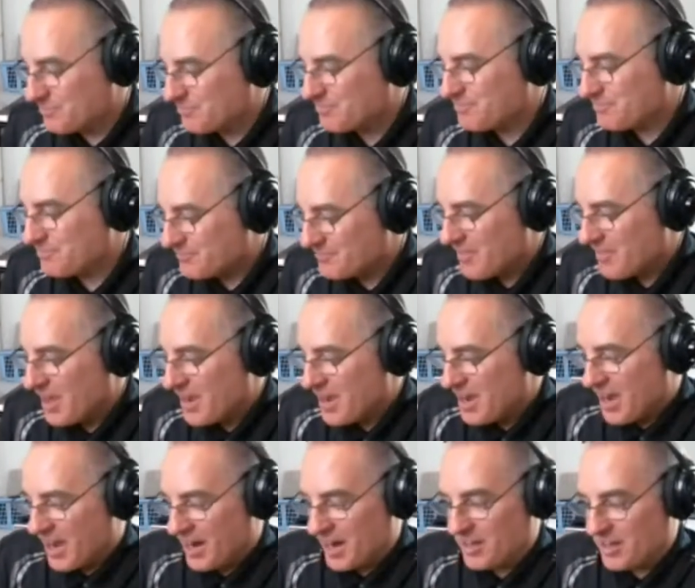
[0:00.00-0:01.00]
cool.
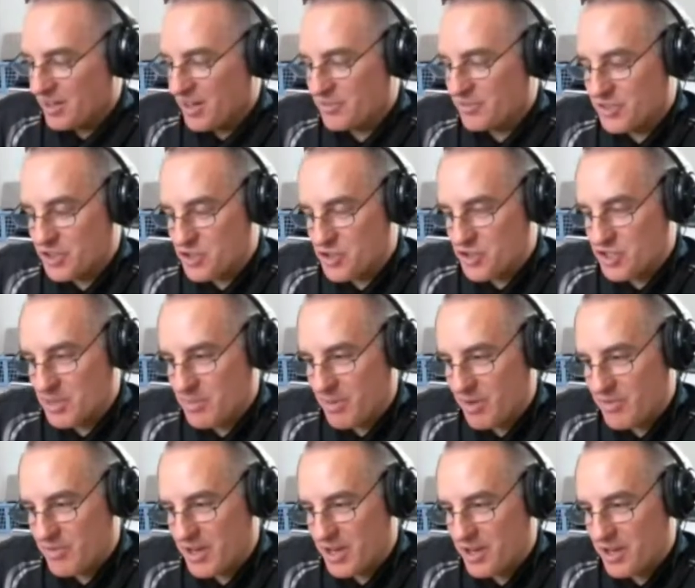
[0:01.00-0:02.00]
And I love. Did you
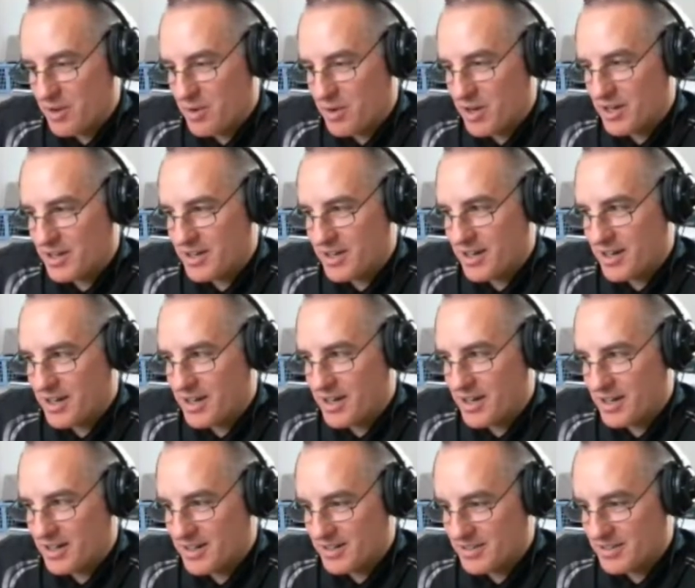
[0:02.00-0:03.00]
see my video on
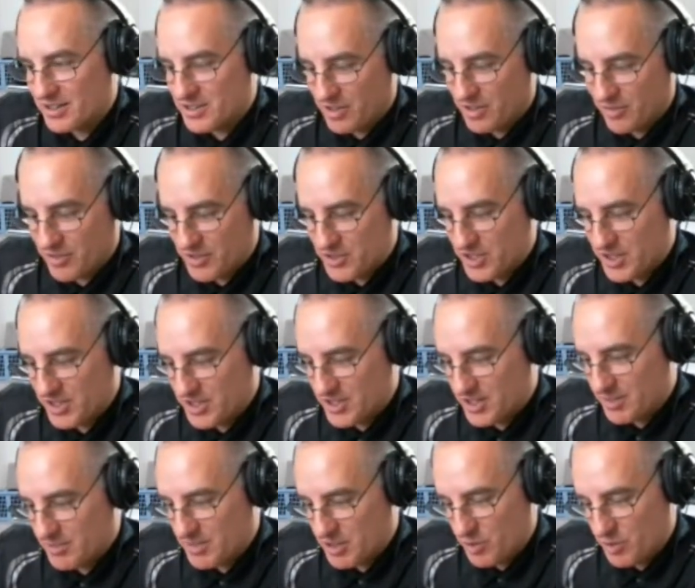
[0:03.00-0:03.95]
the differences